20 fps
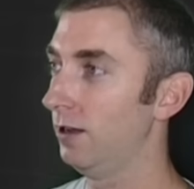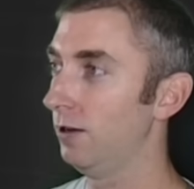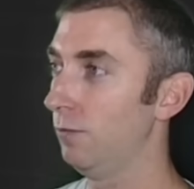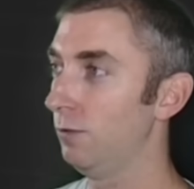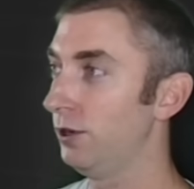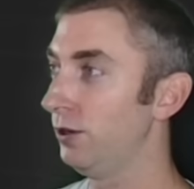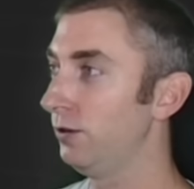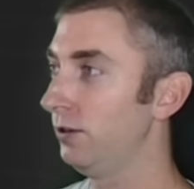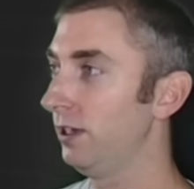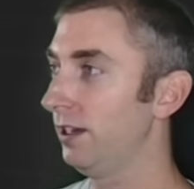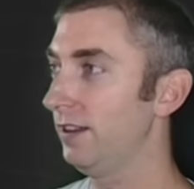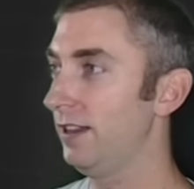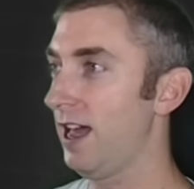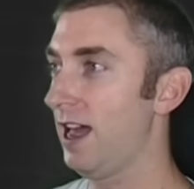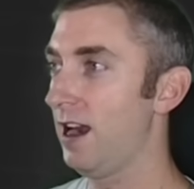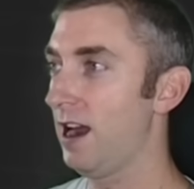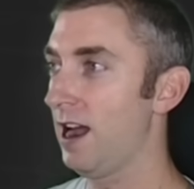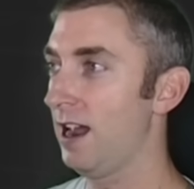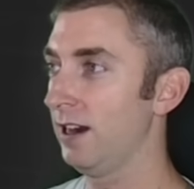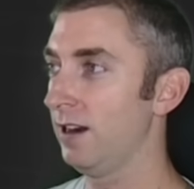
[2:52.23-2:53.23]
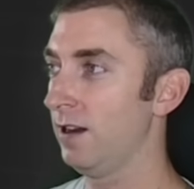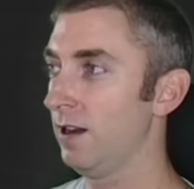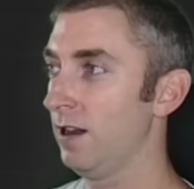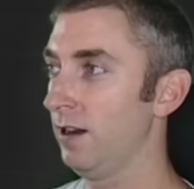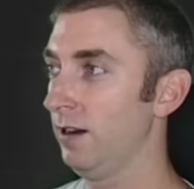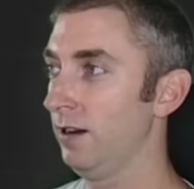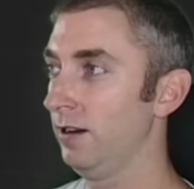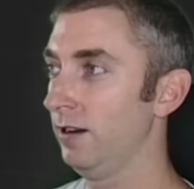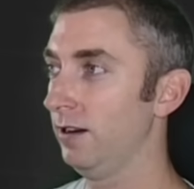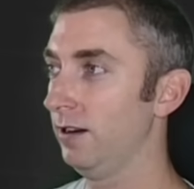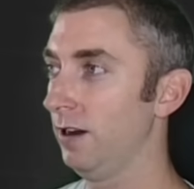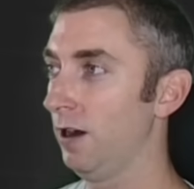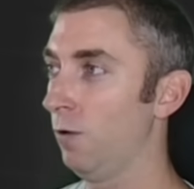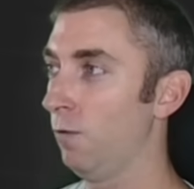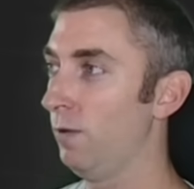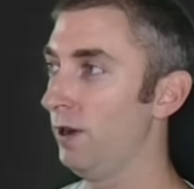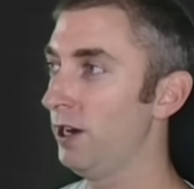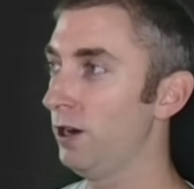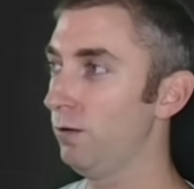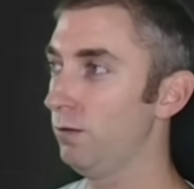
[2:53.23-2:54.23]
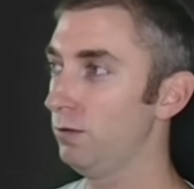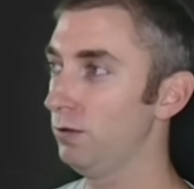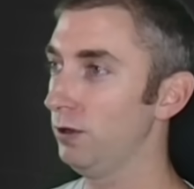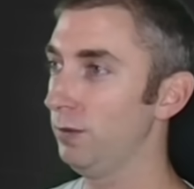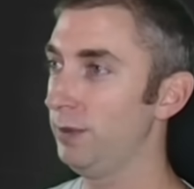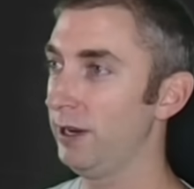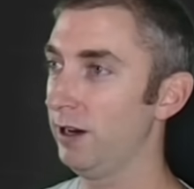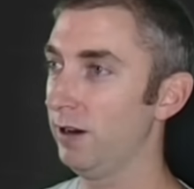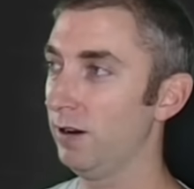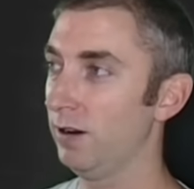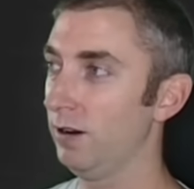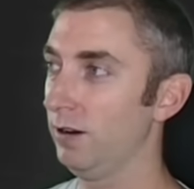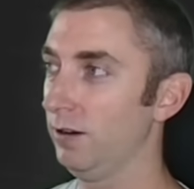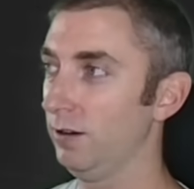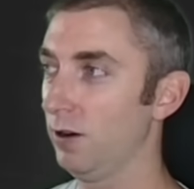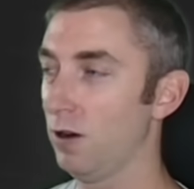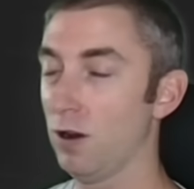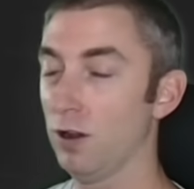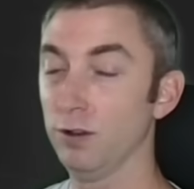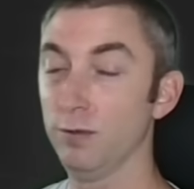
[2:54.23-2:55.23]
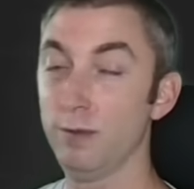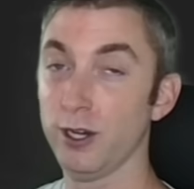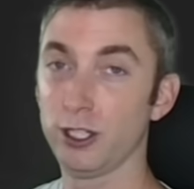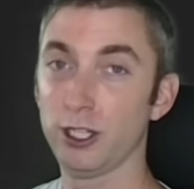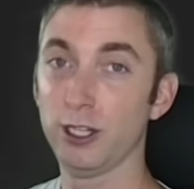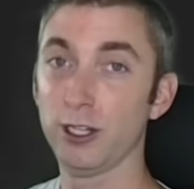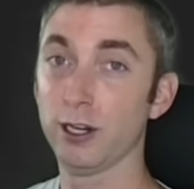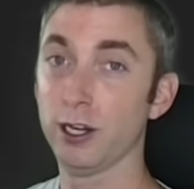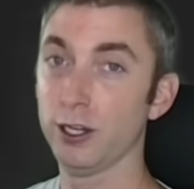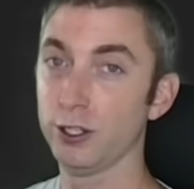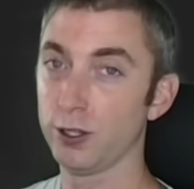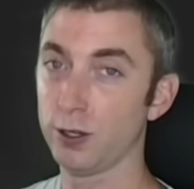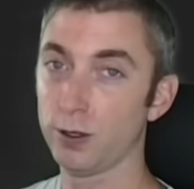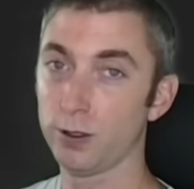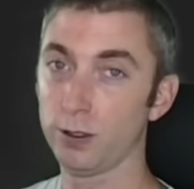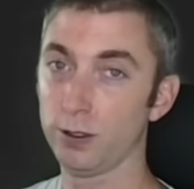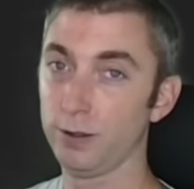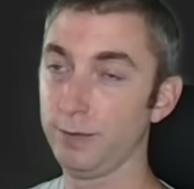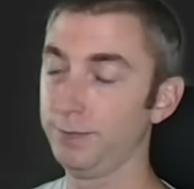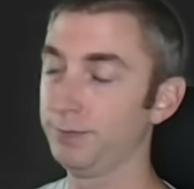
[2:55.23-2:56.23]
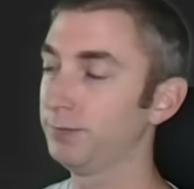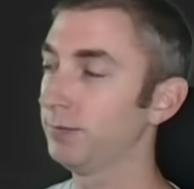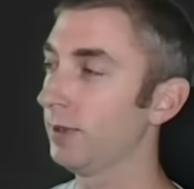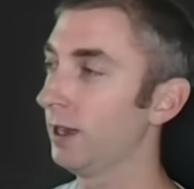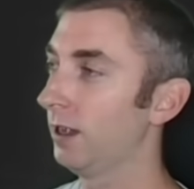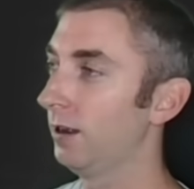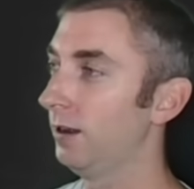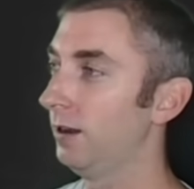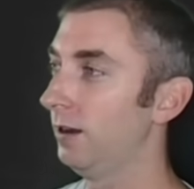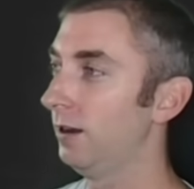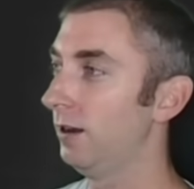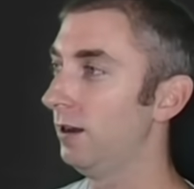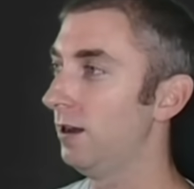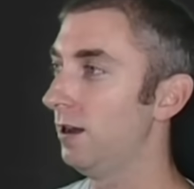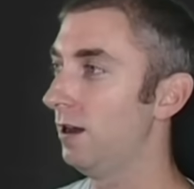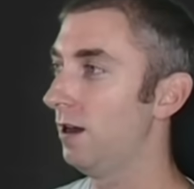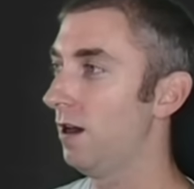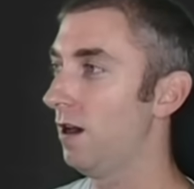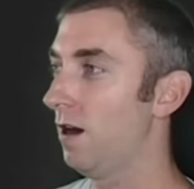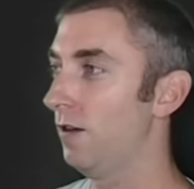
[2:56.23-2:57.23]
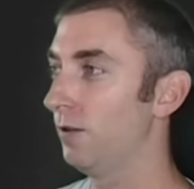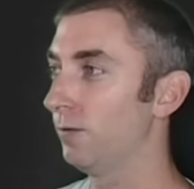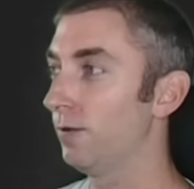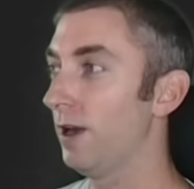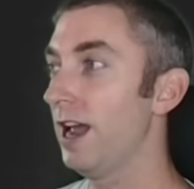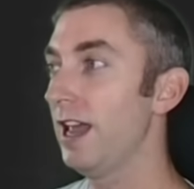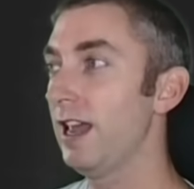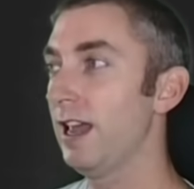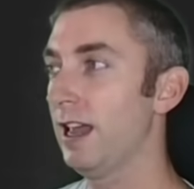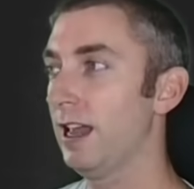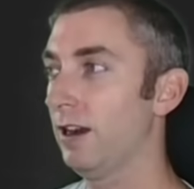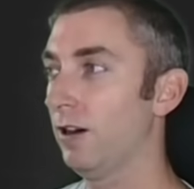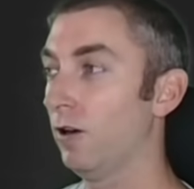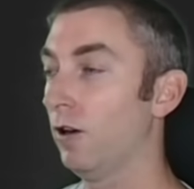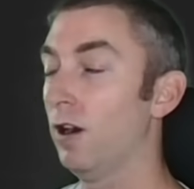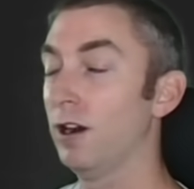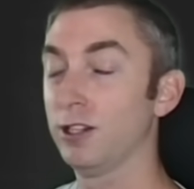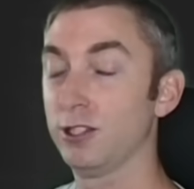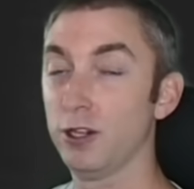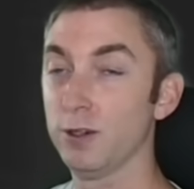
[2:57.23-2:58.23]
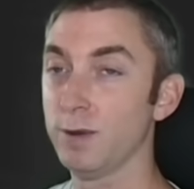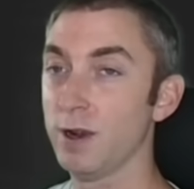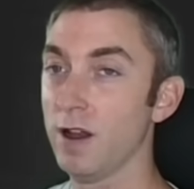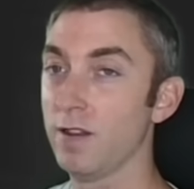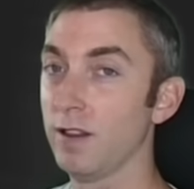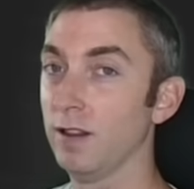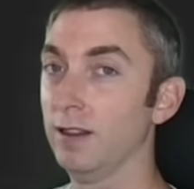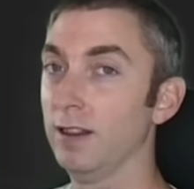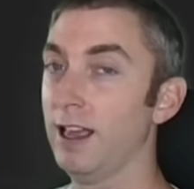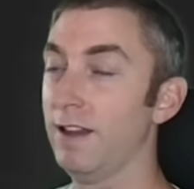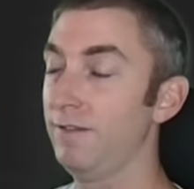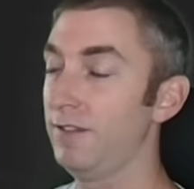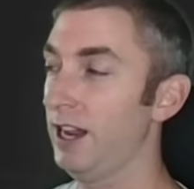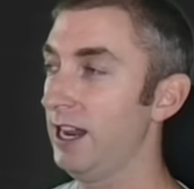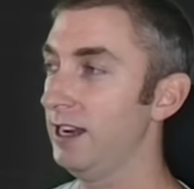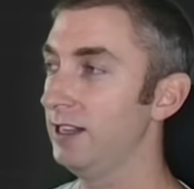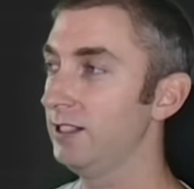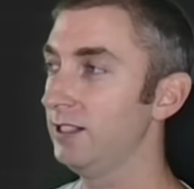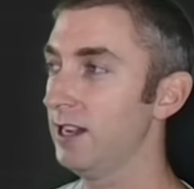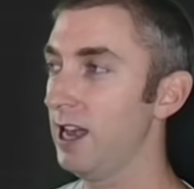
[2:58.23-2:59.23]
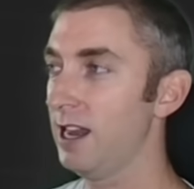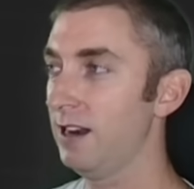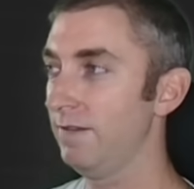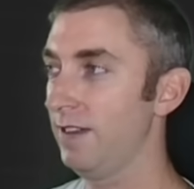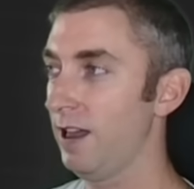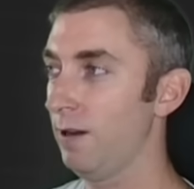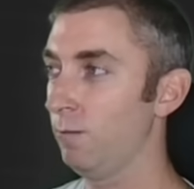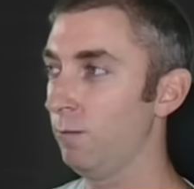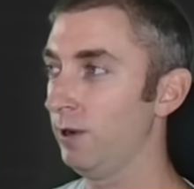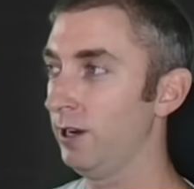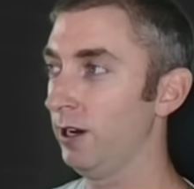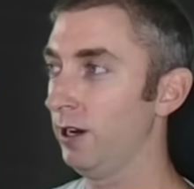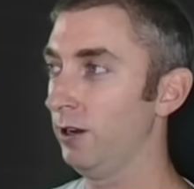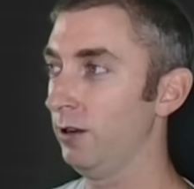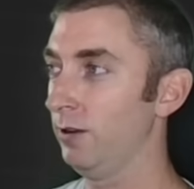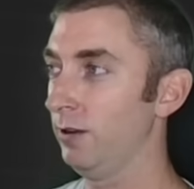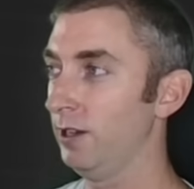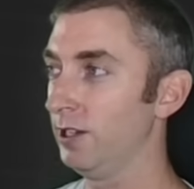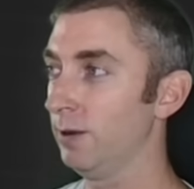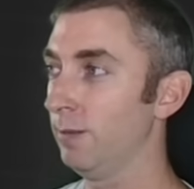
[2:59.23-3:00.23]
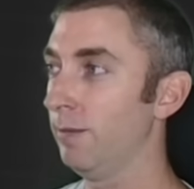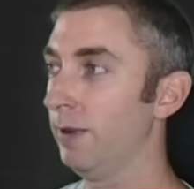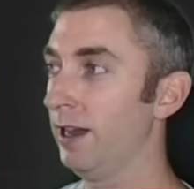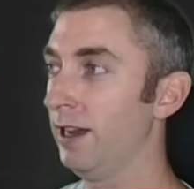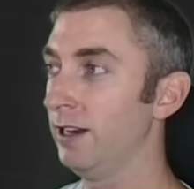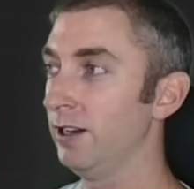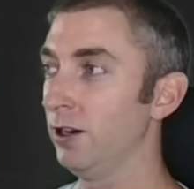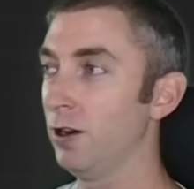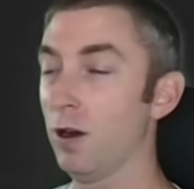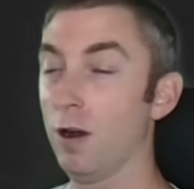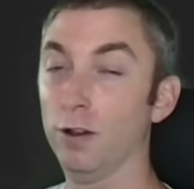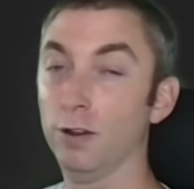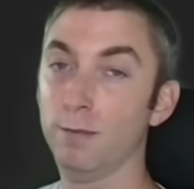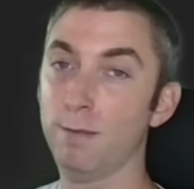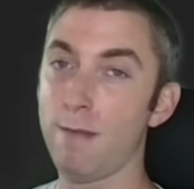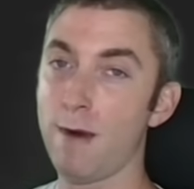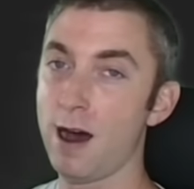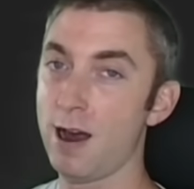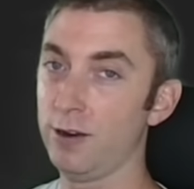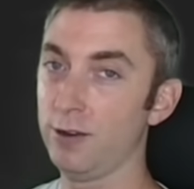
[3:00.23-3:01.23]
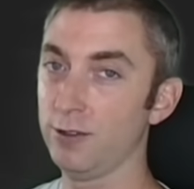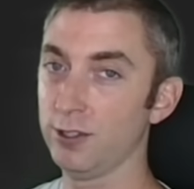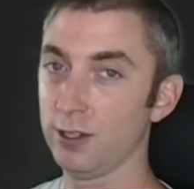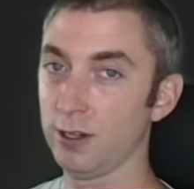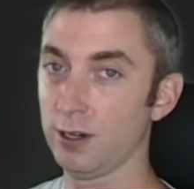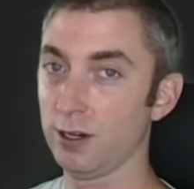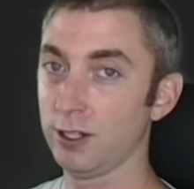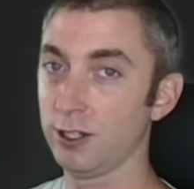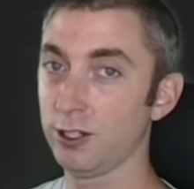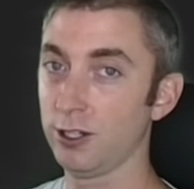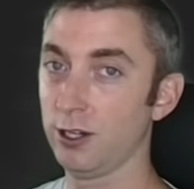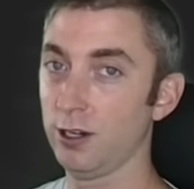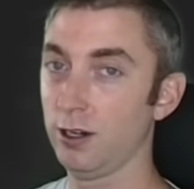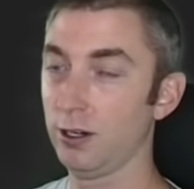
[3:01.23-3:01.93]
When you click that icon, a window will appear called Mission Control. On the right hand, or excuse me, on the left hand side of that window is a button called Model Search.